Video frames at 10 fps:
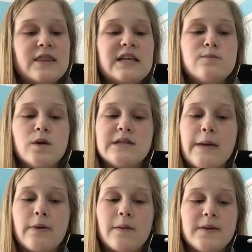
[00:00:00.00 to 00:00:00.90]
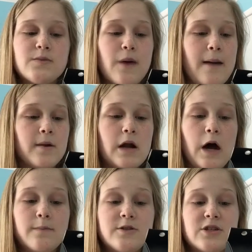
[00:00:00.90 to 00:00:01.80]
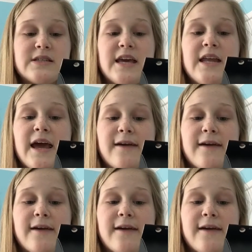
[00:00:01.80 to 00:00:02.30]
this multi-purpose primer helps your skin